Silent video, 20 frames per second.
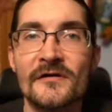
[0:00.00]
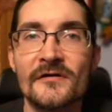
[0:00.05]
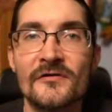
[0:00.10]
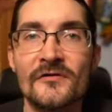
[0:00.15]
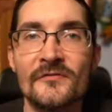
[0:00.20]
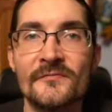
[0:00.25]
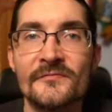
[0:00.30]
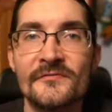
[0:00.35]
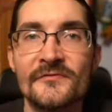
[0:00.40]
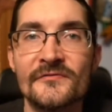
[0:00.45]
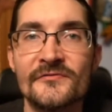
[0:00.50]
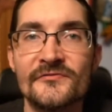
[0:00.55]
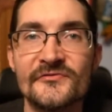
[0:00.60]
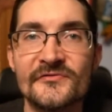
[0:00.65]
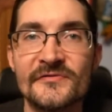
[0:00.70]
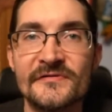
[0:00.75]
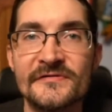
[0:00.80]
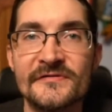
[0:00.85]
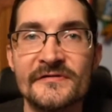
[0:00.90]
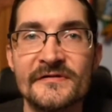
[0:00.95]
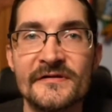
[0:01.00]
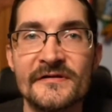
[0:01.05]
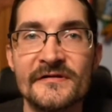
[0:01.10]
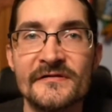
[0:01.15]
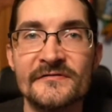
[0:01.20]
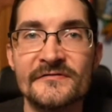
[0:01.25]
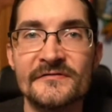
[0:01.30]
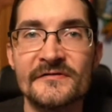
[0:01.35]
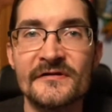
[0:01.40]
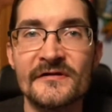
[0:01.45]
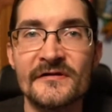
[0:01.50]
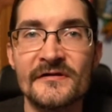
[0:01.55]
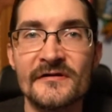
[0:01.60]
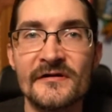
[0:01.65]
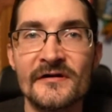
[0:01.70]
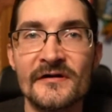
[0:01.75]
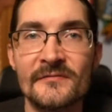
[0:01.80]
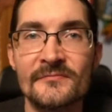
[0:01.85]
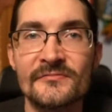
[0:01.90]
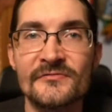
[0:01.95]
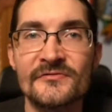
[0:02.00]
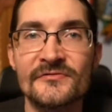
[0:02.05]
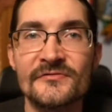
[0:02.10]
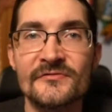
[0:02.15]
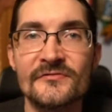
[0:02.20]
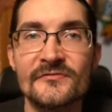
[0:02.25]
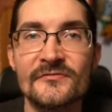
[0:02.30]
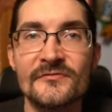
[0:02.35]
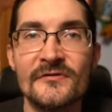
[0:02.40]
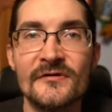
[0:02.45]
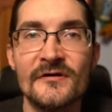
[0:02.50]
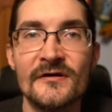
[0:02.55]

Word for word: I hope you enjoyed today's episode.